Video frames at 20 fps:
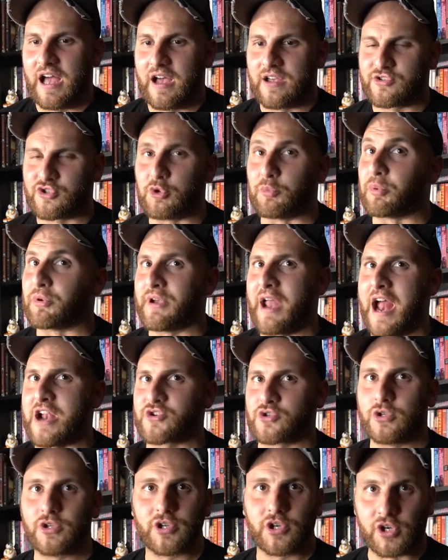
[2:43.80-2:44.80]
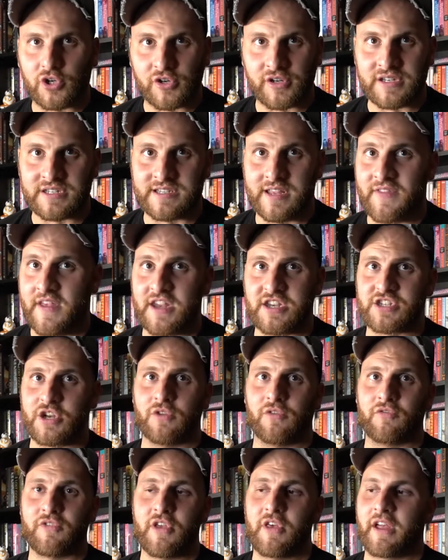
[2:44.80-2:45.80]
supernatural occurrence, and they just
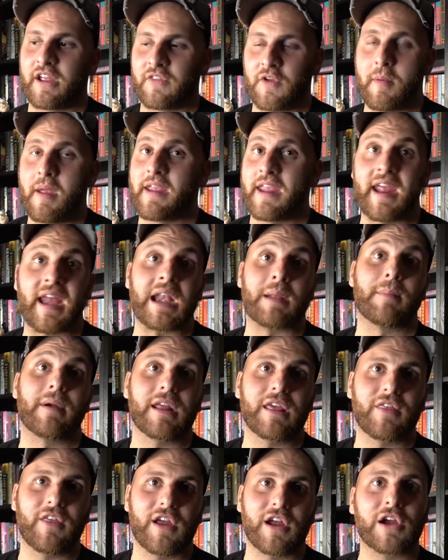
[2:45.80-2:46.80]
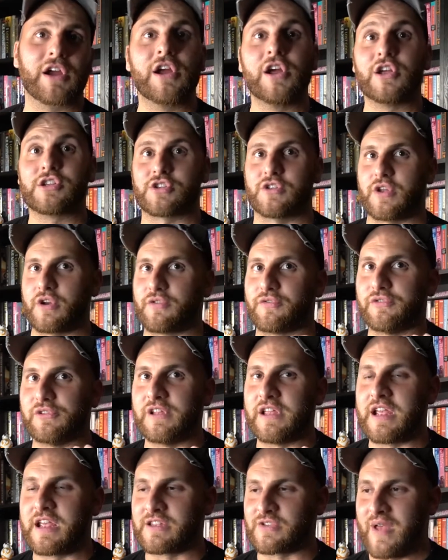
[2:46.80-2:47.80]
don't feel like they're making any money there, so they were
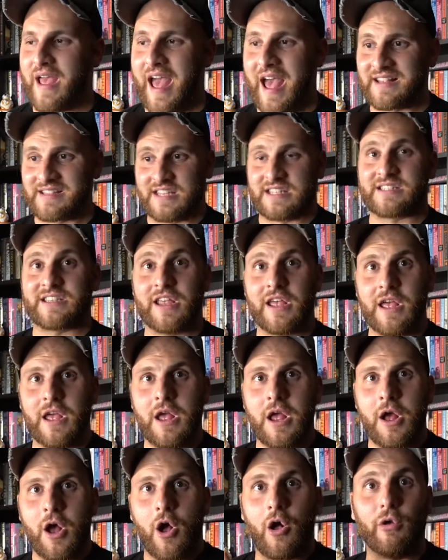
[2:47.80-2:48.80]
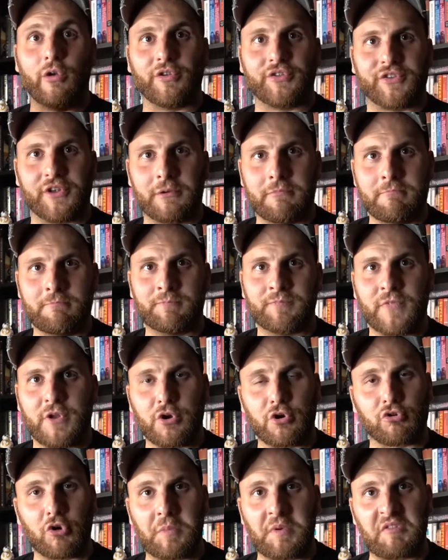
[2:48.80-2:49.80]
fleeing. So as this wholesome
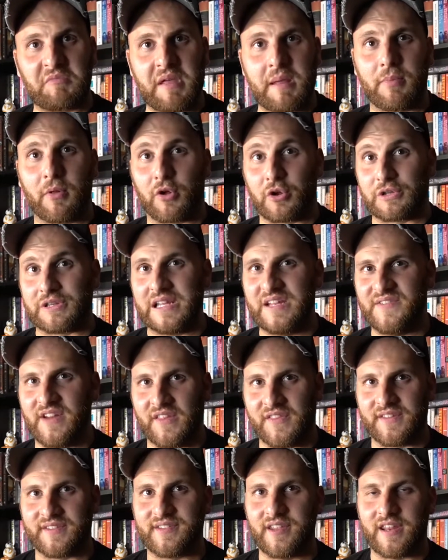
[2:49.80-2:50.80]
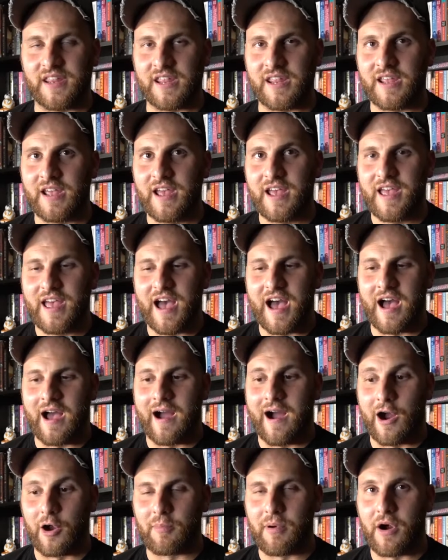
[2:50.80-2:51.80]
group of people are leaving the city,
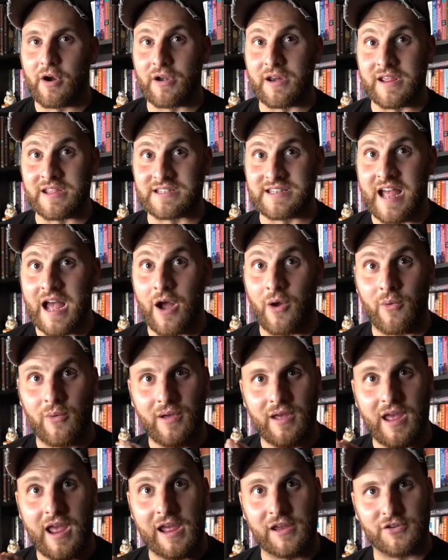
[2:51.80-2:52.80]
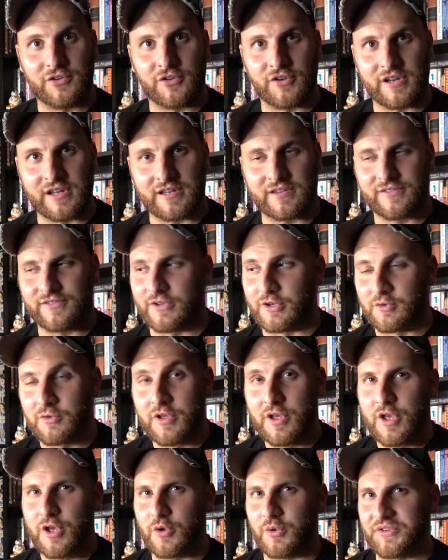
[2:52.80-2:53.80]
our party is now entering it, so
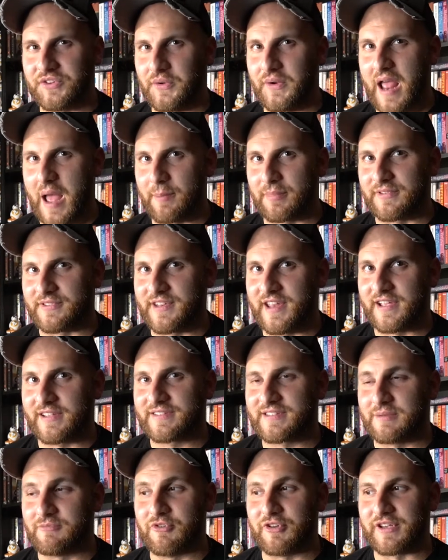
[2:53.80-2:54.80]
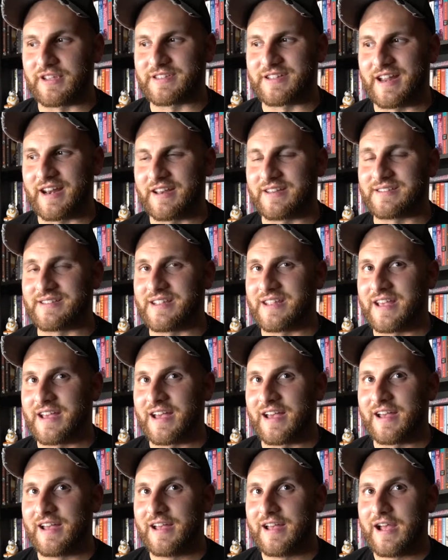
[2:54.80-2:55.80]
we'll see what happens next. I'm really excited to see
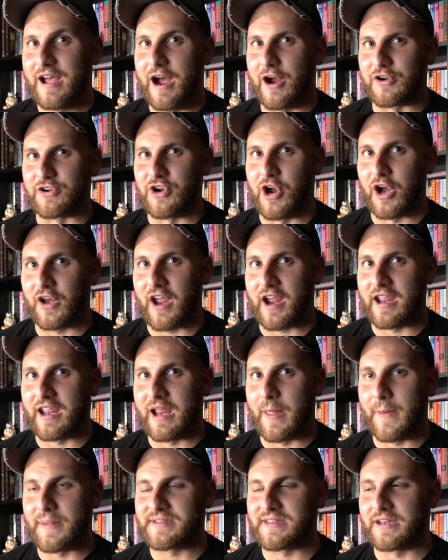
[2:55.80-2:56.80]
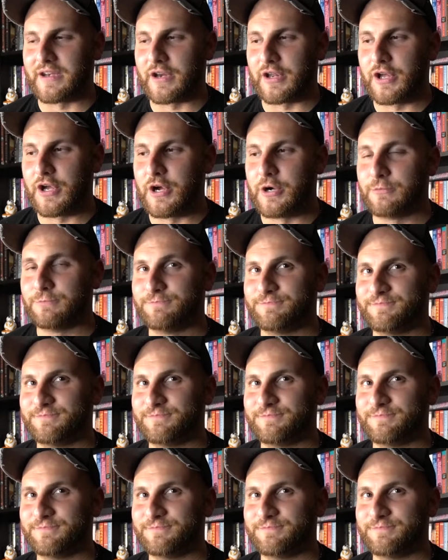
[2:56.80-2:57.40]
how dark I can get this thing to go.